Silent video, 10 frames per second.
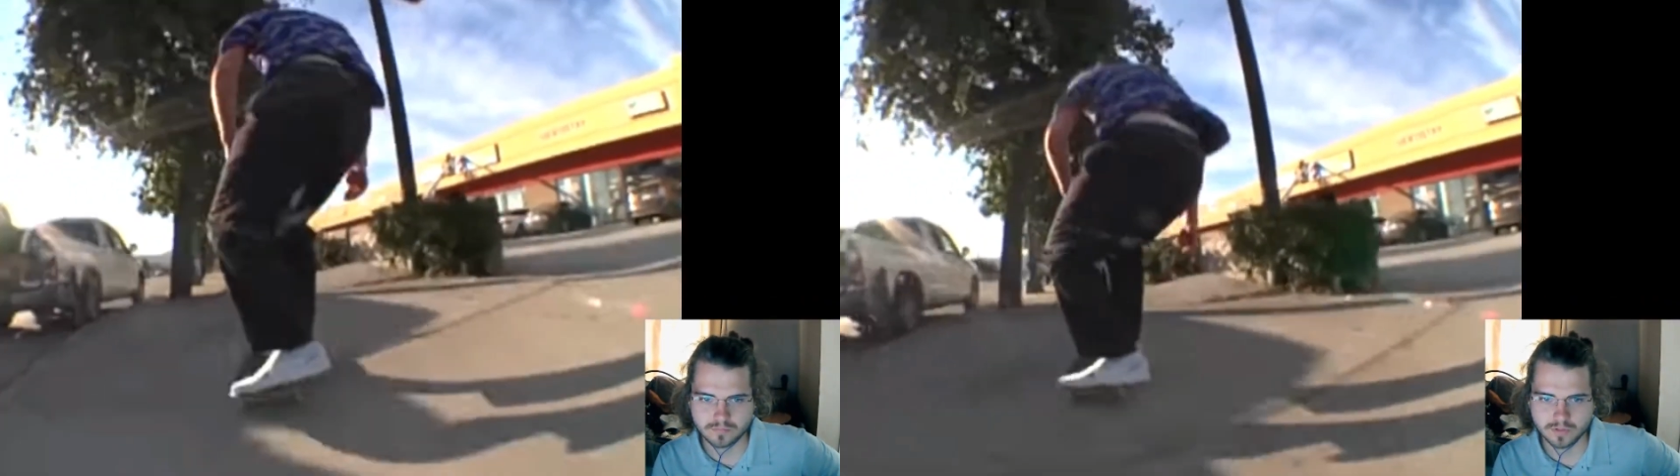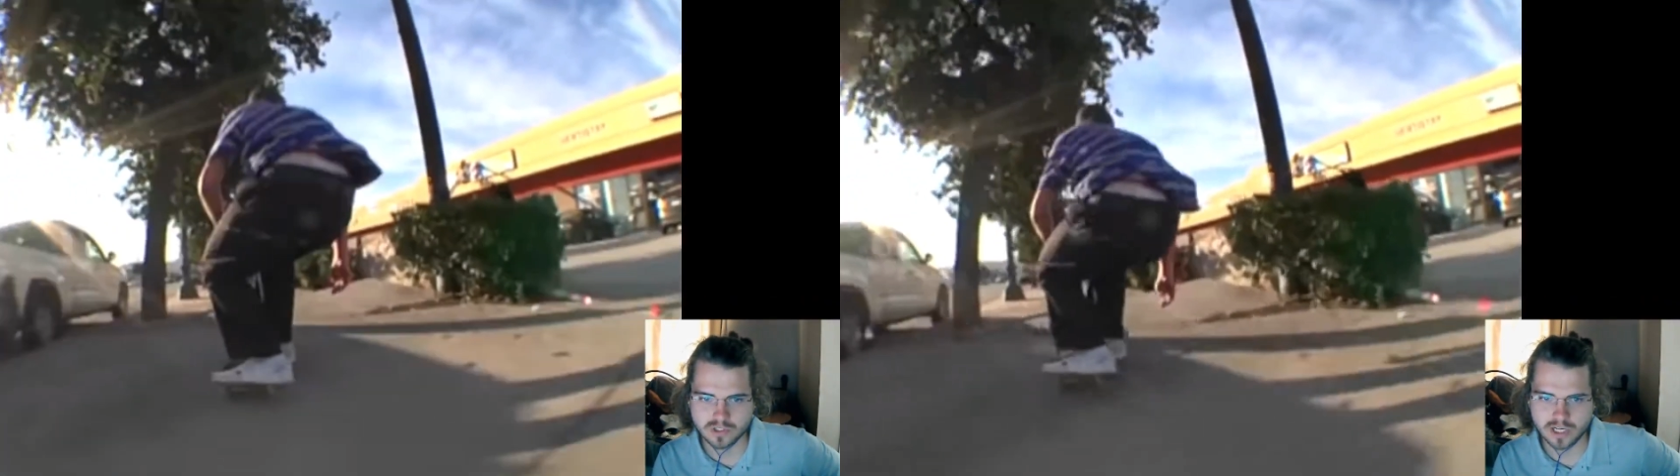
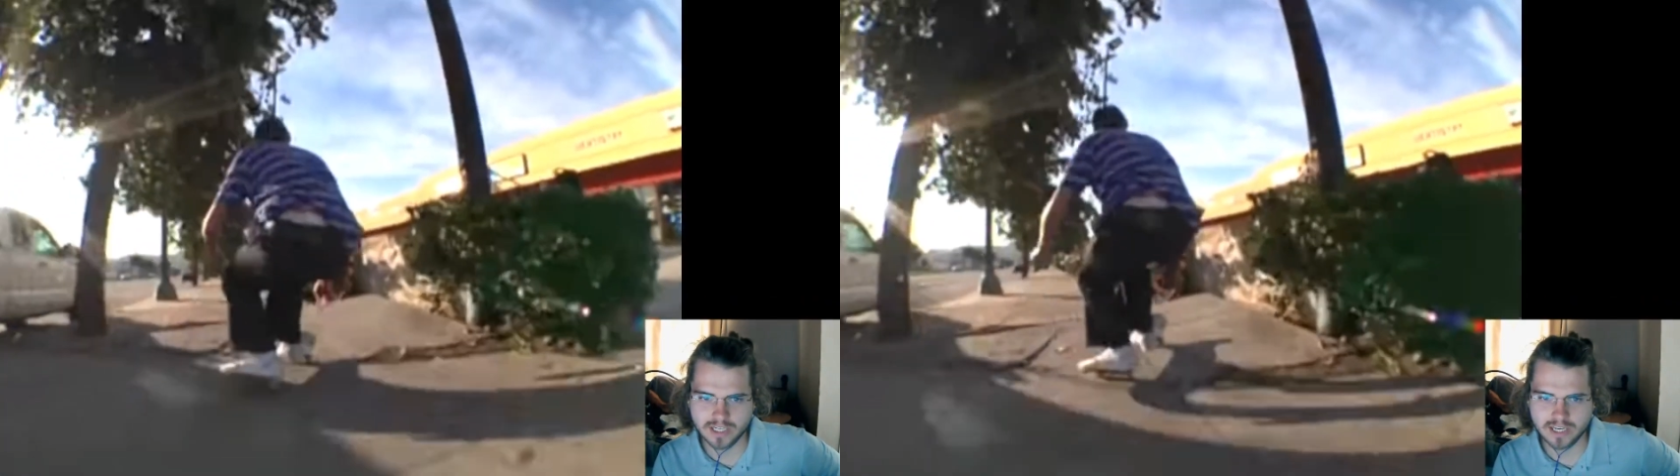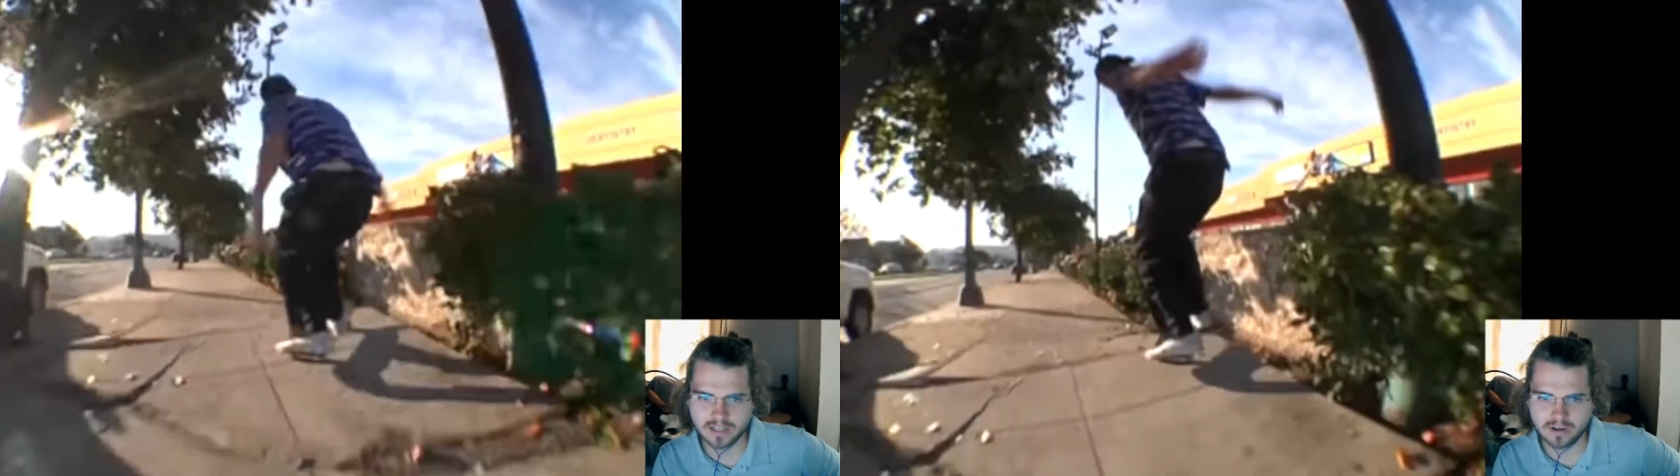
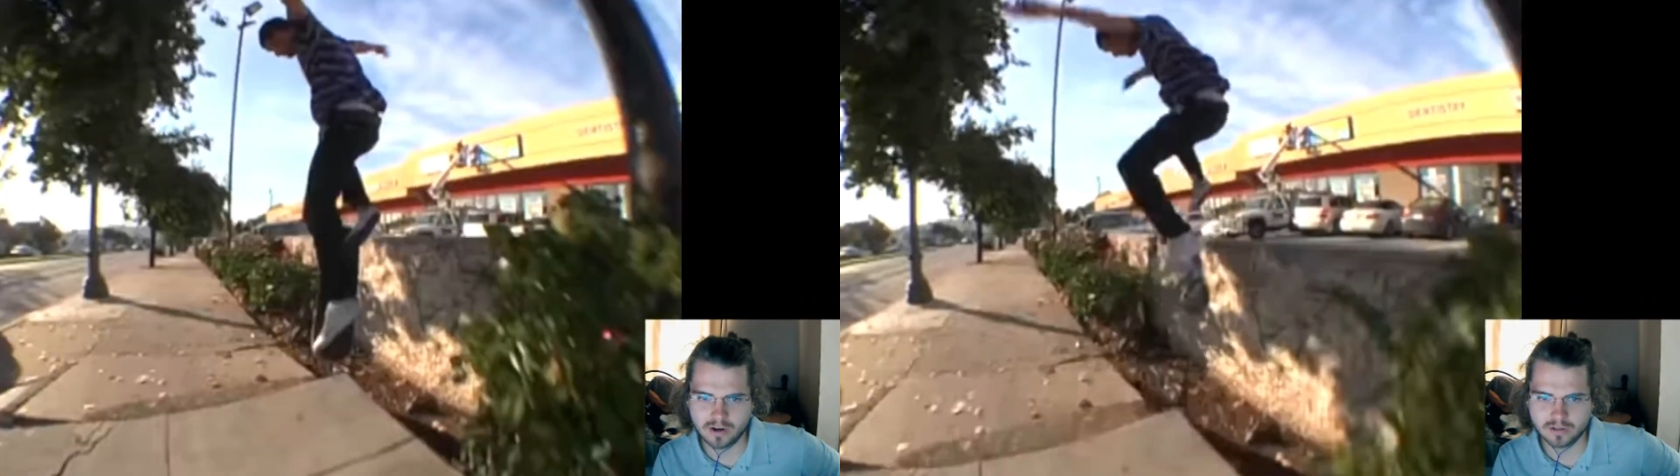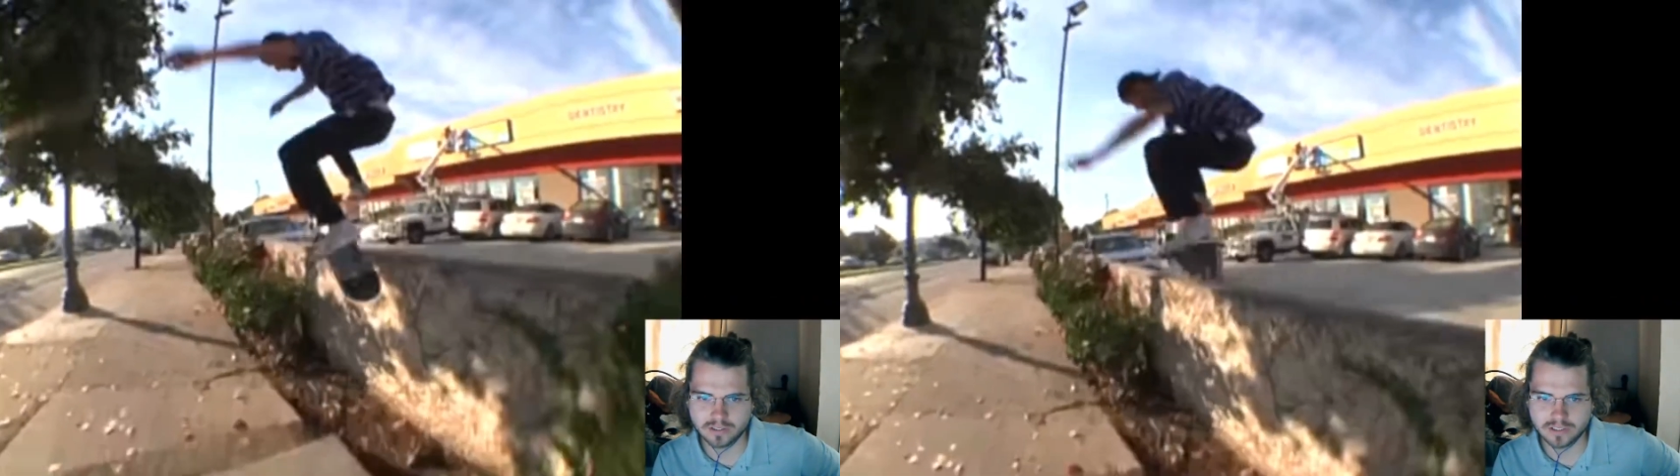Gigantic
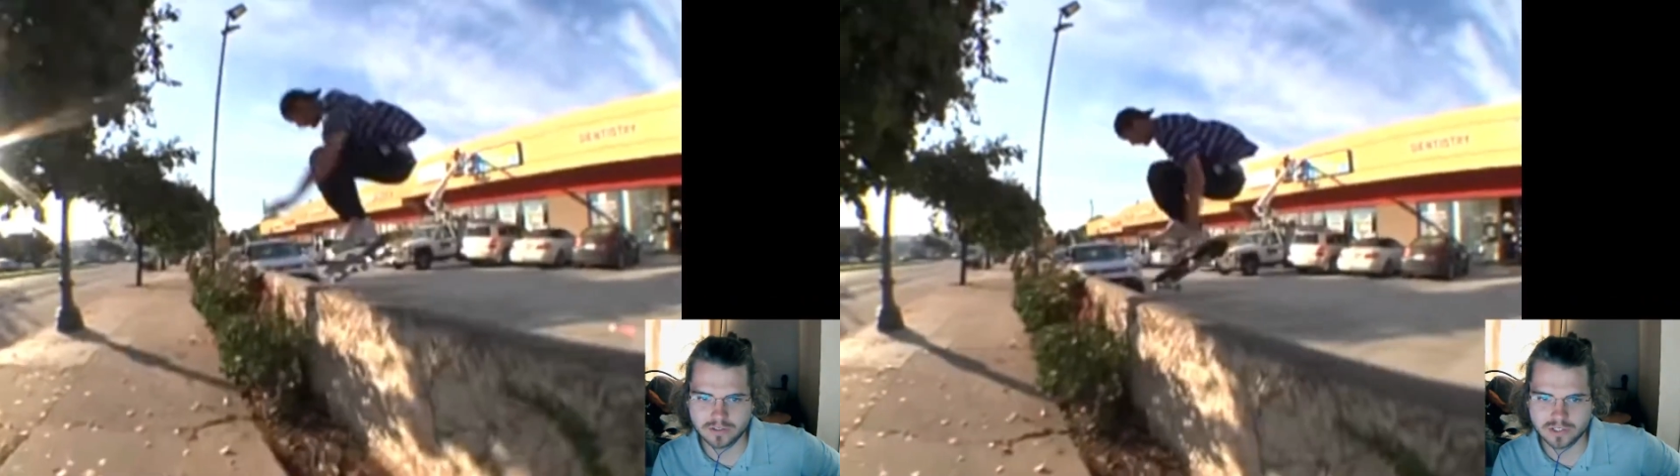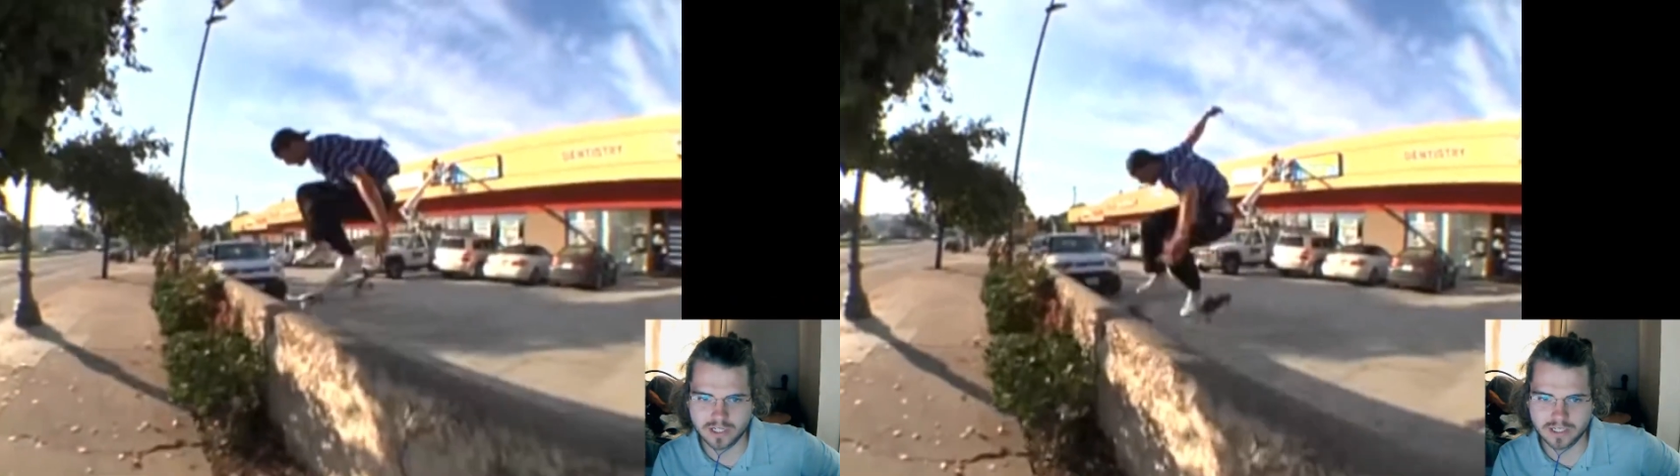ollie,
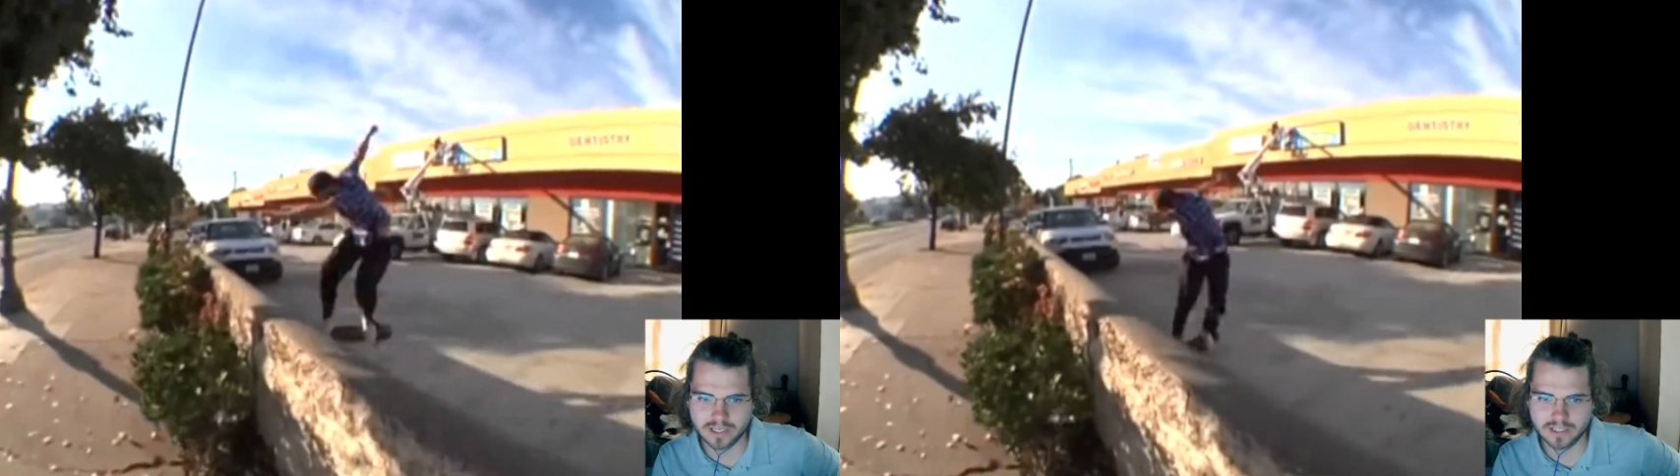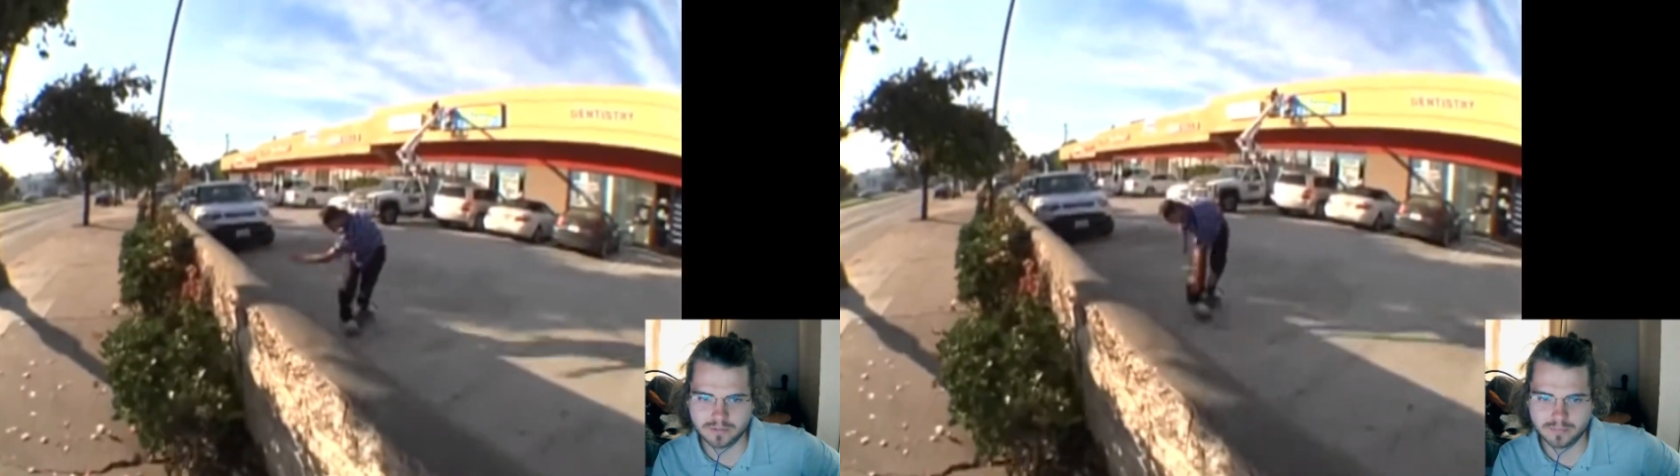
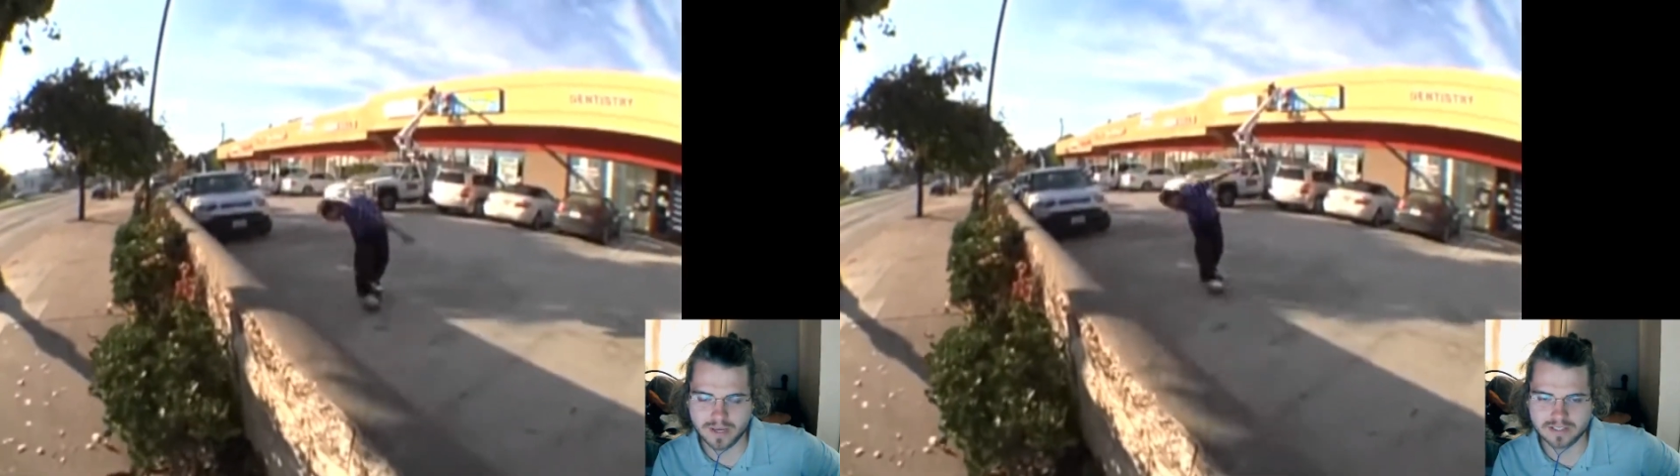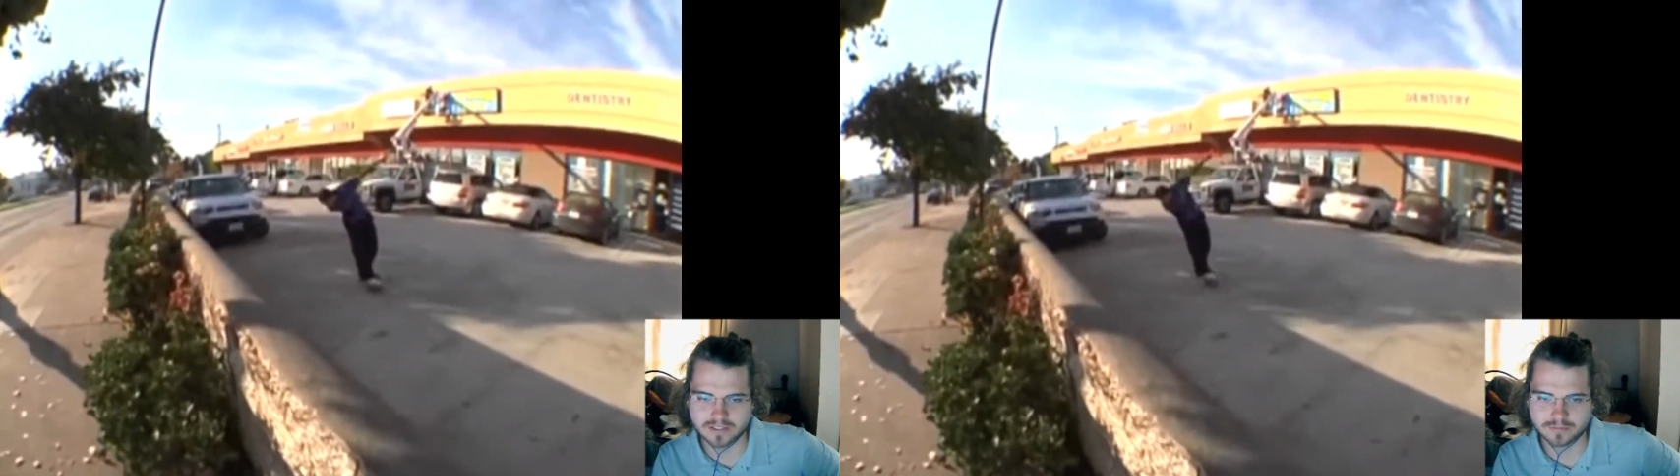gigantic backside